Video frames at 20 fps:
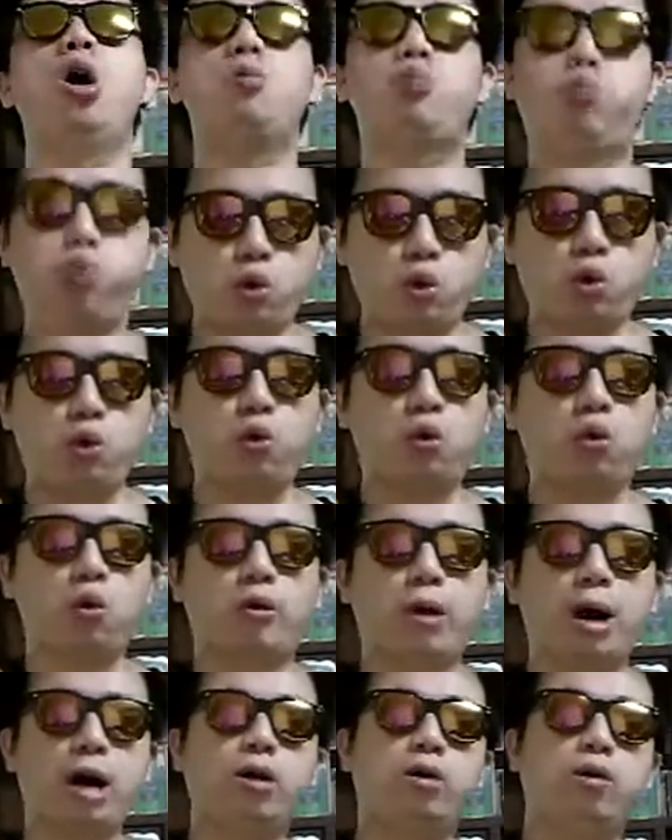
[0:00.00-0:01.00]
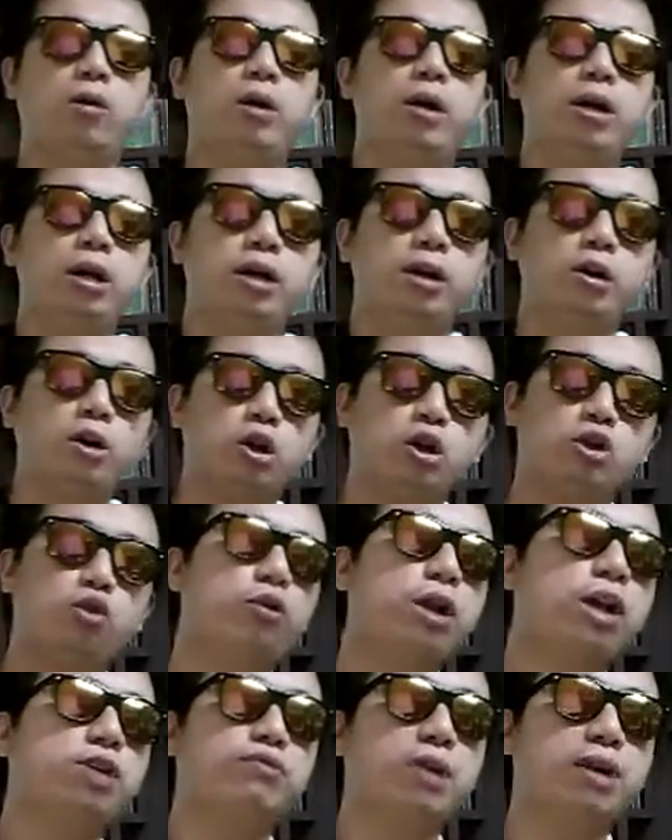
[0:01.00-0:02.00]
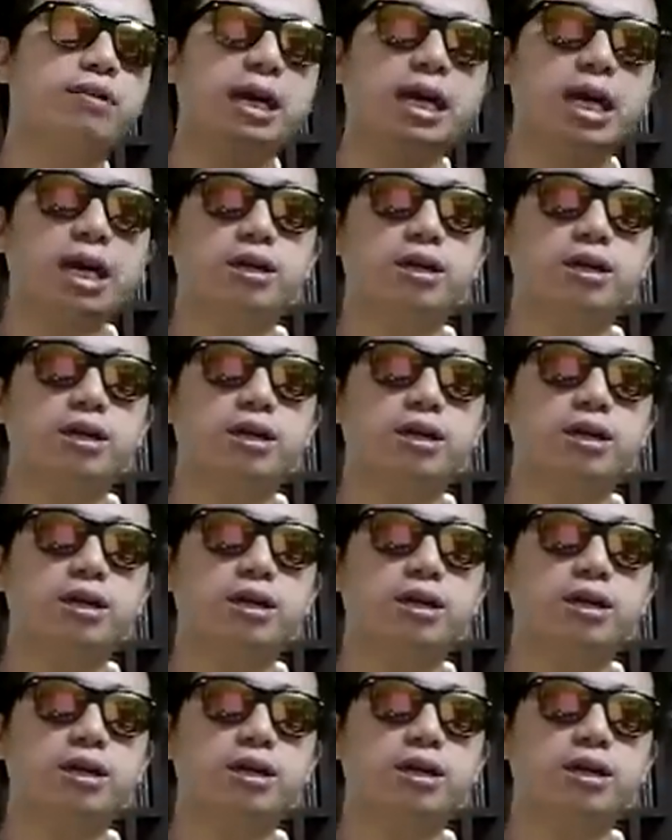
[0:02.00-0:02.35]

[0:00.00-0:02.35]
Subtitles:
Woo! Wow. So that's very, very